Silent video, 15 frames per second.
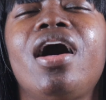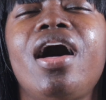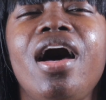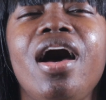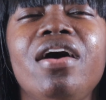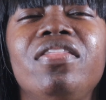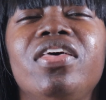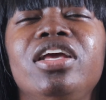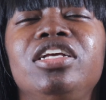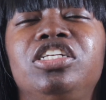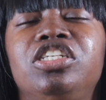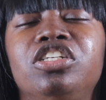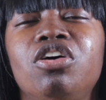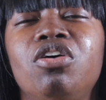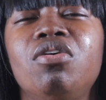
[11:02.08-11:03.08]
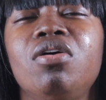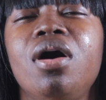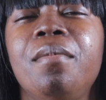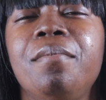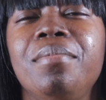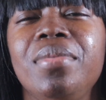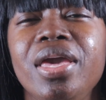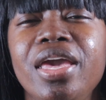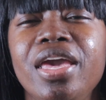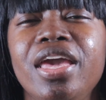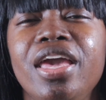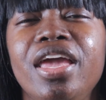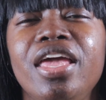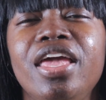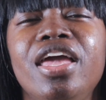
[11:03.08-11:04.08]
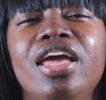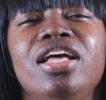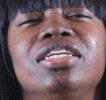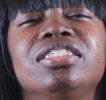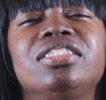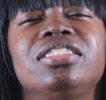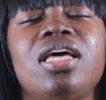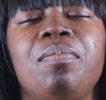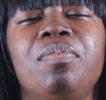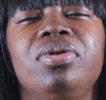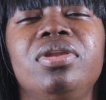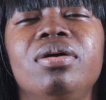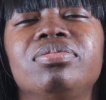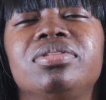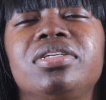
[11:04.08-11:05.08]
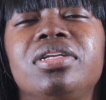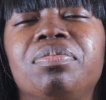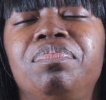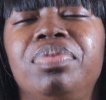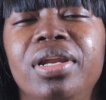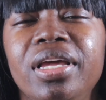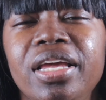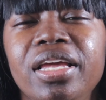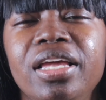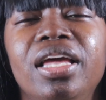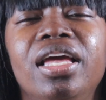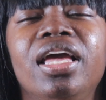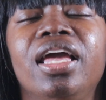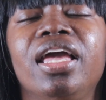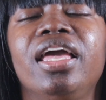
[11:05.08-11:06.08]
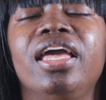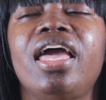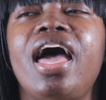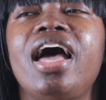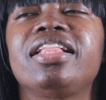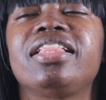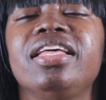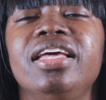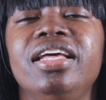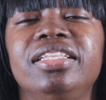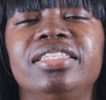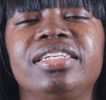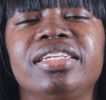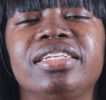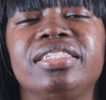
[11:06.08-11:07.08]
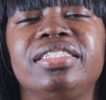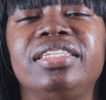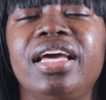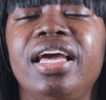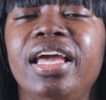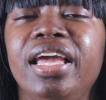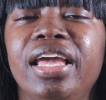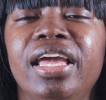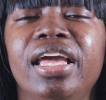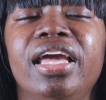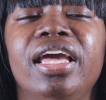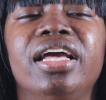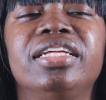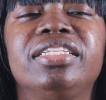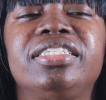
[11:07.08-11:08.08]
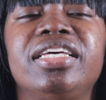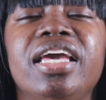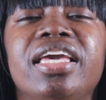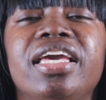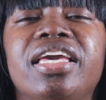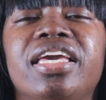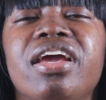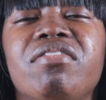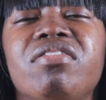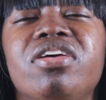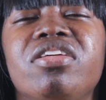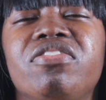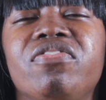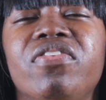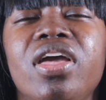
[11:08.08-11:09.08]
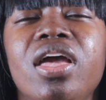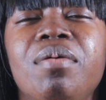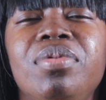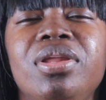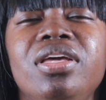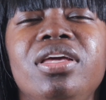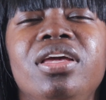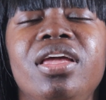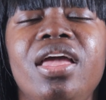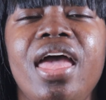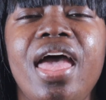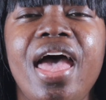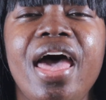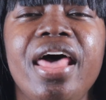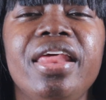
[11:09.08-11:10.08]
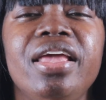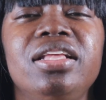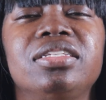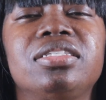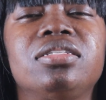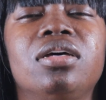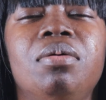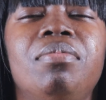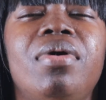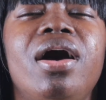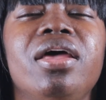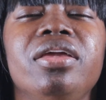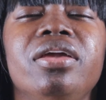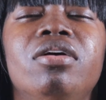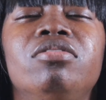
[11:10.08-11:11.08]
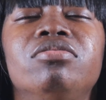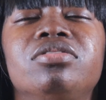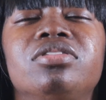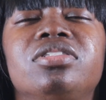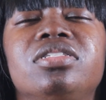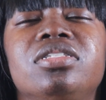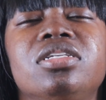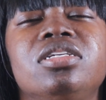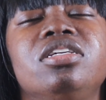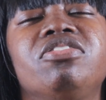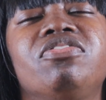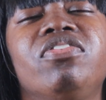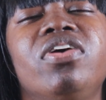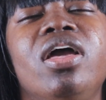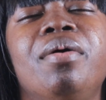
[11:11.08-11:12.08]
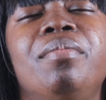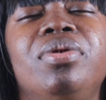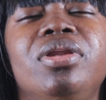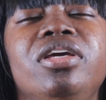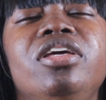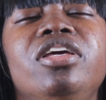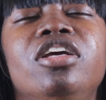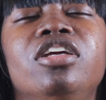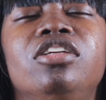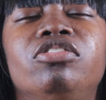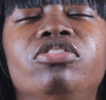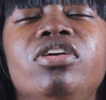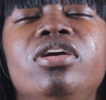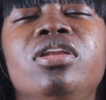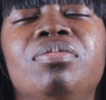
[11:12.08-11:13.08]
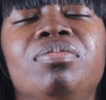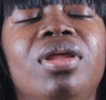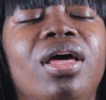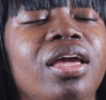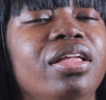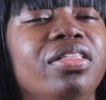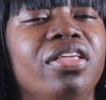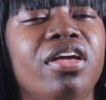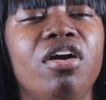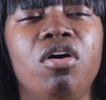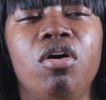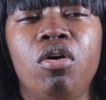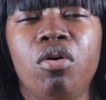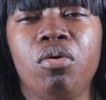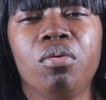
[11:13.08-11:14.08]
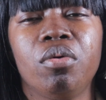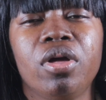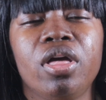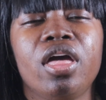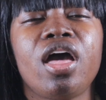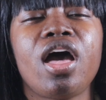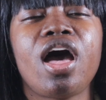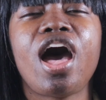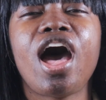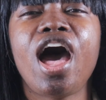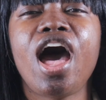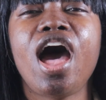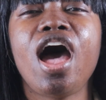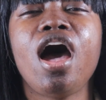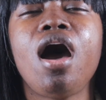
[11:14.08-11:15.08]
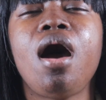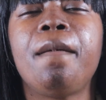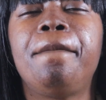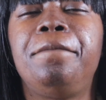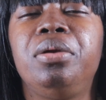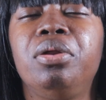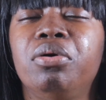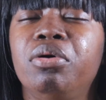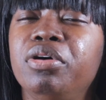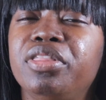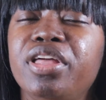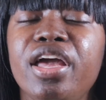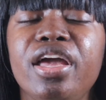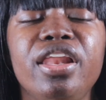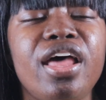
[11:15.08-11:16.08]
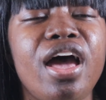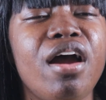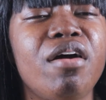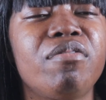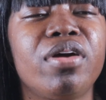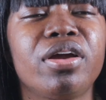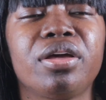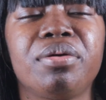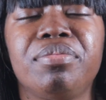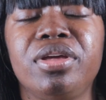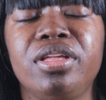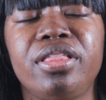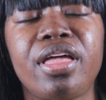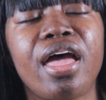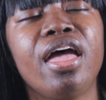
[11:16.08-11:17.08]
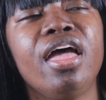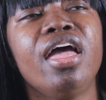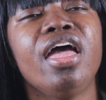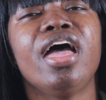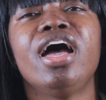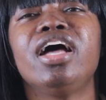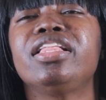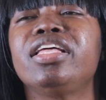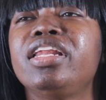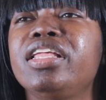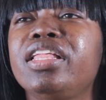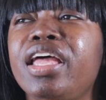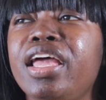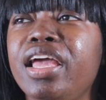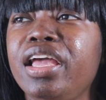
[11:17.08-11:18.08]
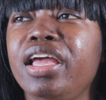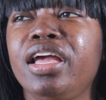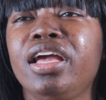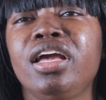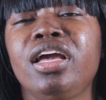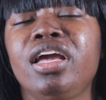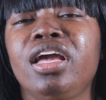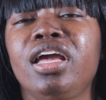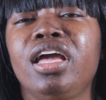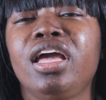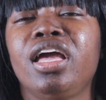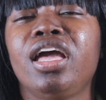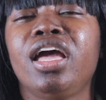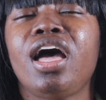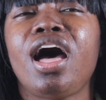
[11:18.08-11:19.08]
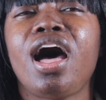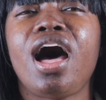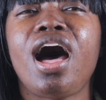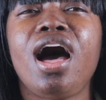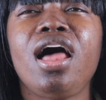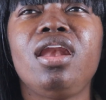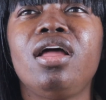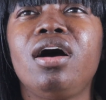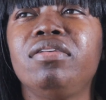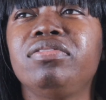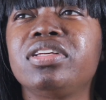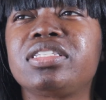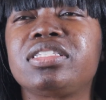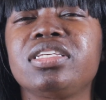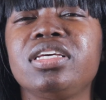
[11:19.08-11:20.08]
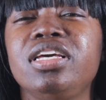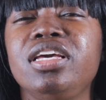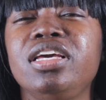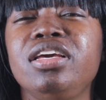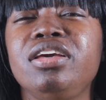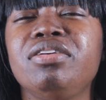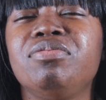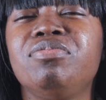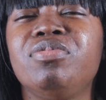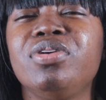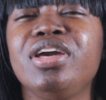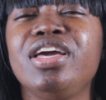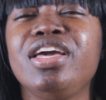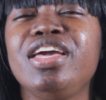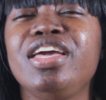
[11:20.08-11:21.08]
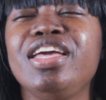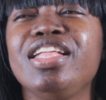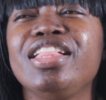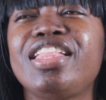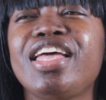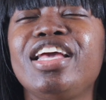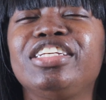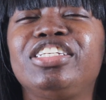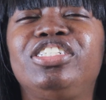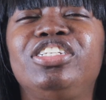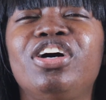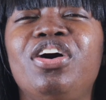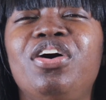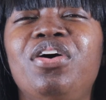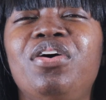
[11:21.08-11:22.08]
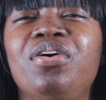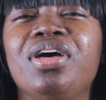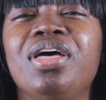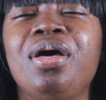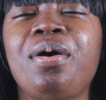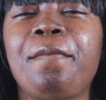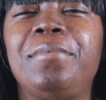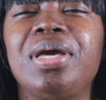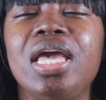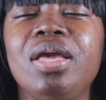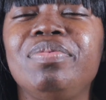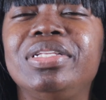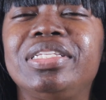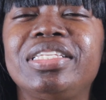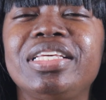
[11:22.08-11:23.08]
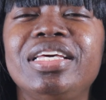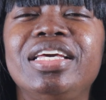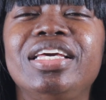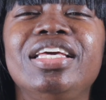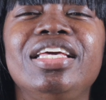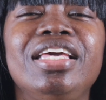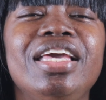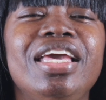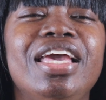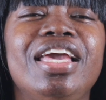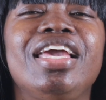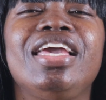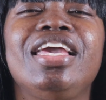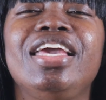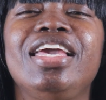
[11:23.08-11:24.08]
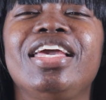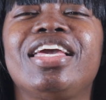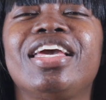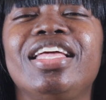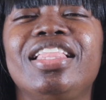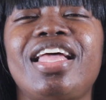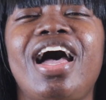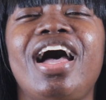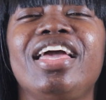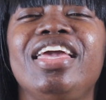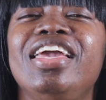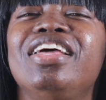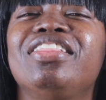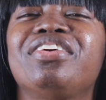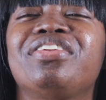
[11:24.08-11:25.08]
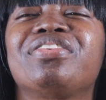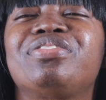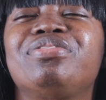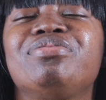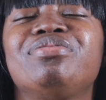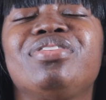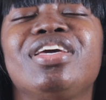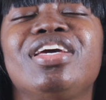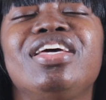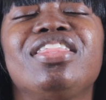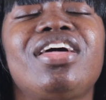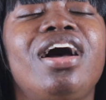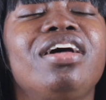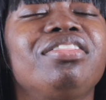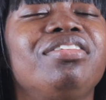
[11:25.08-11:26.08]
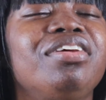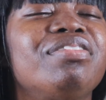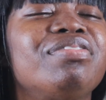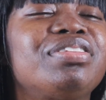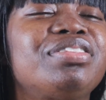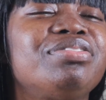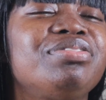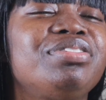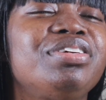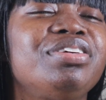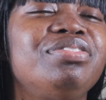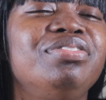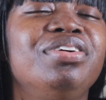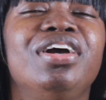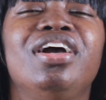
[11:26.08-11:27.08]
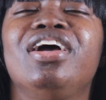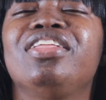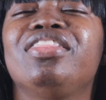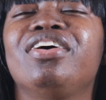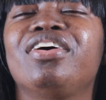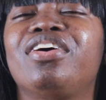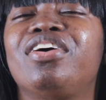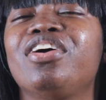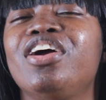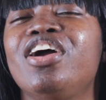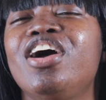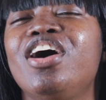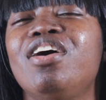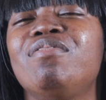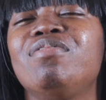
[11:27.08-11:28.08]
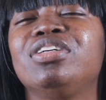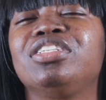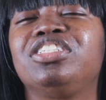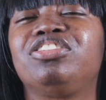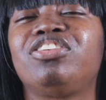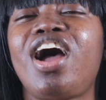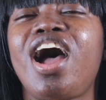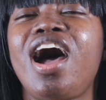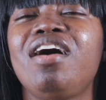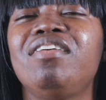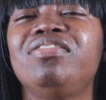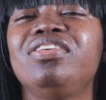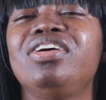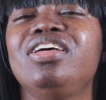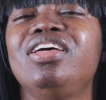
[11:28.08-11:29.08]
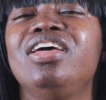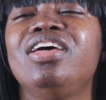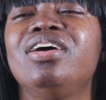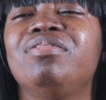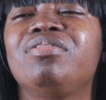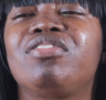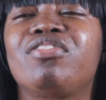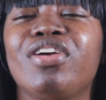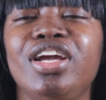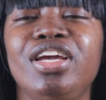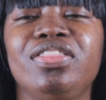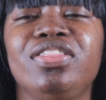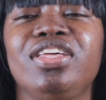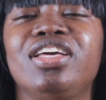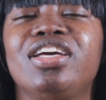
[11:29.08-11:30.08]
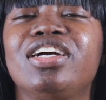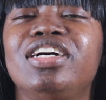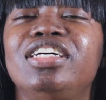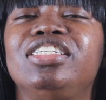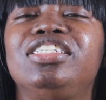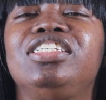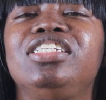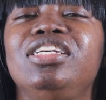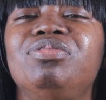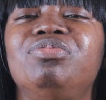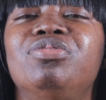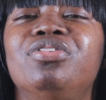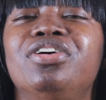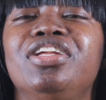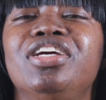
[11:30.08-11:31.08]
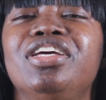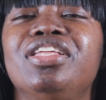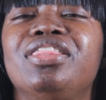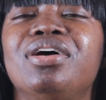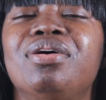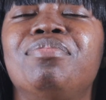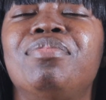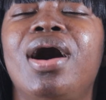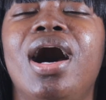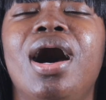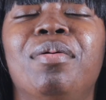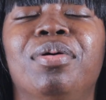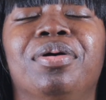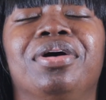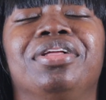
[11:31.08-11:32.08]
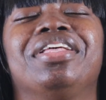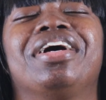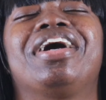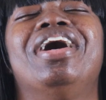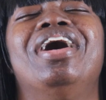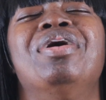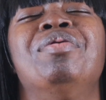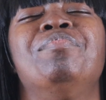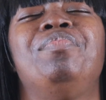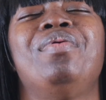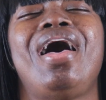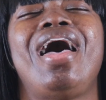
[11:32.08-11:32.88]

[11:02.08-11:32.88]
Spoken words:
how they show a man stepping up to the plate at the end of the day, taking care of his family, and adding somebody else to his family and treating them like their own. I applaud that and I recommend that. At the end of the day, I love the scene when they show him babysitting and he cannot handle the two kids. I thought it was too cute. The girl was driving him crazy because she wanted the mama to come